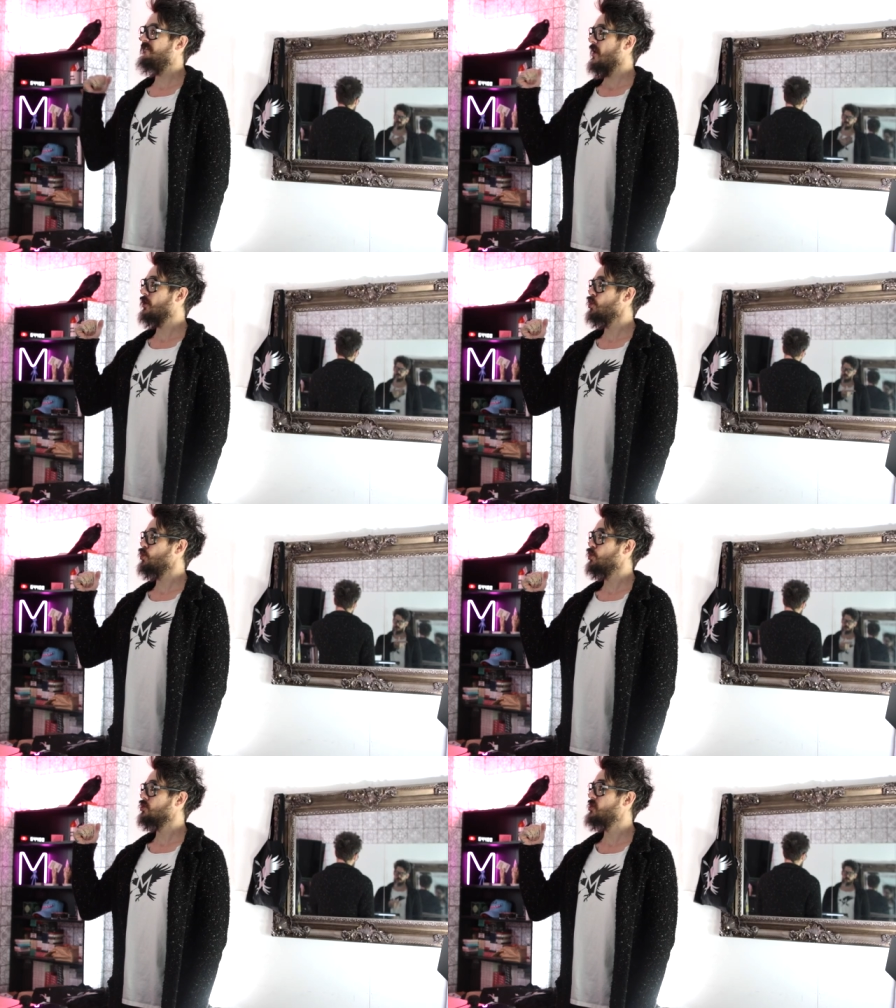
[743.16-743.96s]
Thank you,
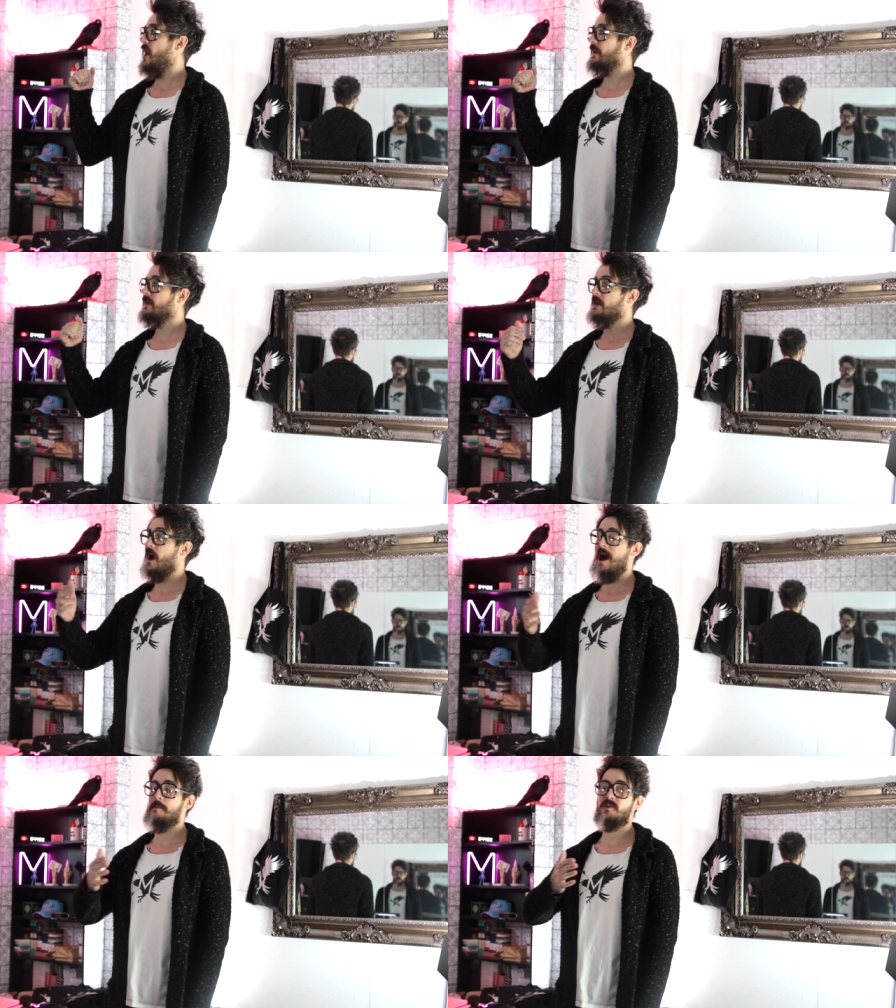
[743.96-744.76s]
Charlie.
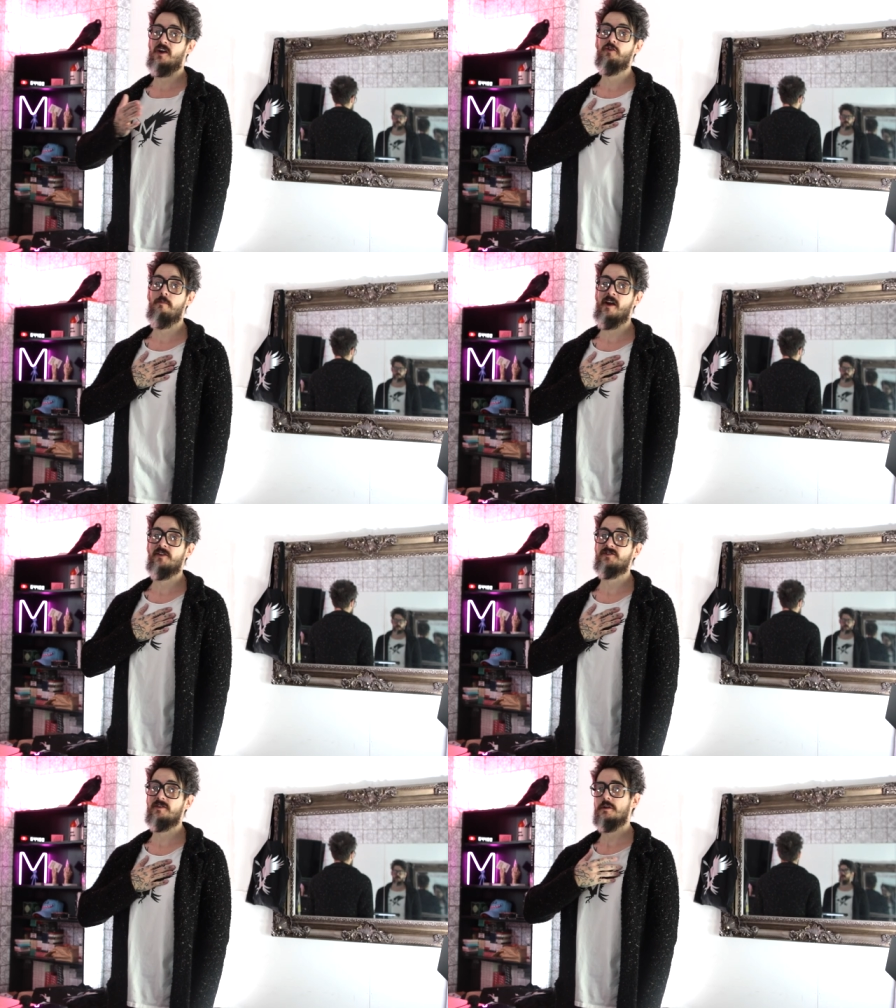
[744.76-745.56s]
I'm Daniel
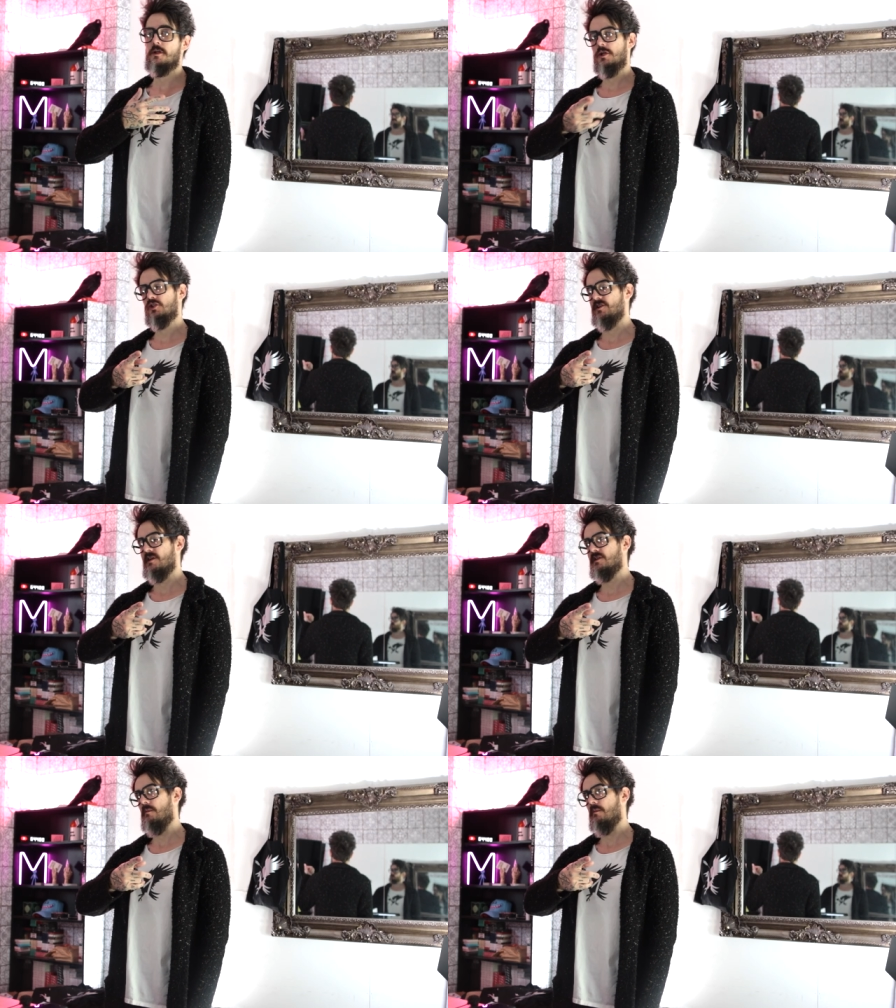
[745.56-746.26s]
Madison. See you next